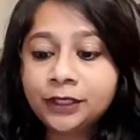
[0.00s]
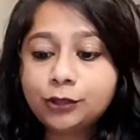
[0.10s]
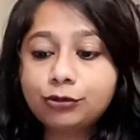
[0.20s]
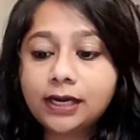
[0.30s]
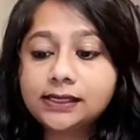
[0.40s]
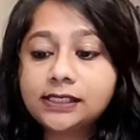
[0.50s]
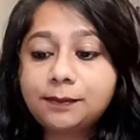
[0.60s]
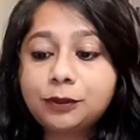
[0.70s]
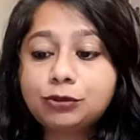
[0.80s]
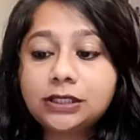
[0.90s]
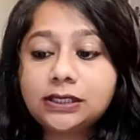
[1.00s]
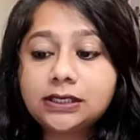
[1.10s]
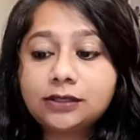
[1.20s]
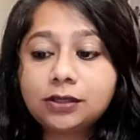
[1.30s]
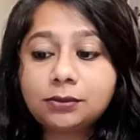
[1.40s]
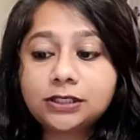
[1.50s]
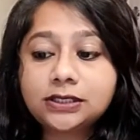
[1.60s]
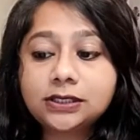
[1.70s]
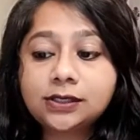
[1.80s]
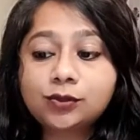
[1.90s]
Ukraine's Deputy Interior
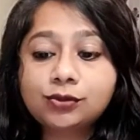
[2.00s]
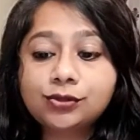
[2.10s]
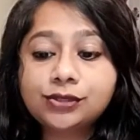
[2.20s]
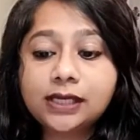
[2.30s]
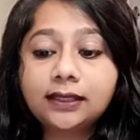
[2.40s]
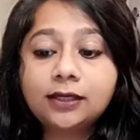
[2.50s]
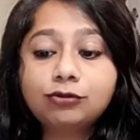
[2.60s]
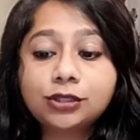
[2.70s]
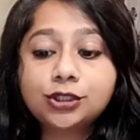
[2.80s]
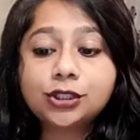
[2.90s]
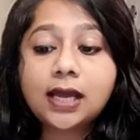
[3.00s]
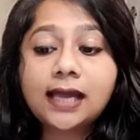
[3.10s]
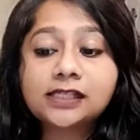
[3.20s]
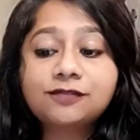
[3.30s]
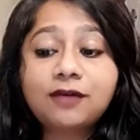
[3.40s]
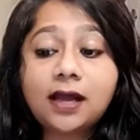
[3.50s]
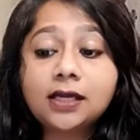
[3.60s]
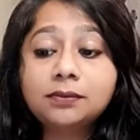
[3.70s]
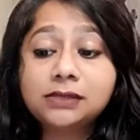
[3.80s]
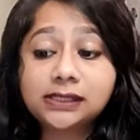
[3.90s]
Minister has also said that Russia has
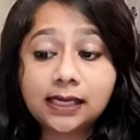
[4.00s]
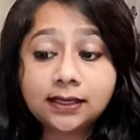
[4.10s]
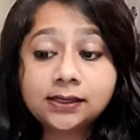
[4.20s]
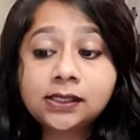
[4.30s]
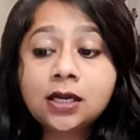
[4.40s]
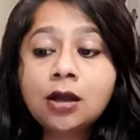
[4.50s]
fired missiles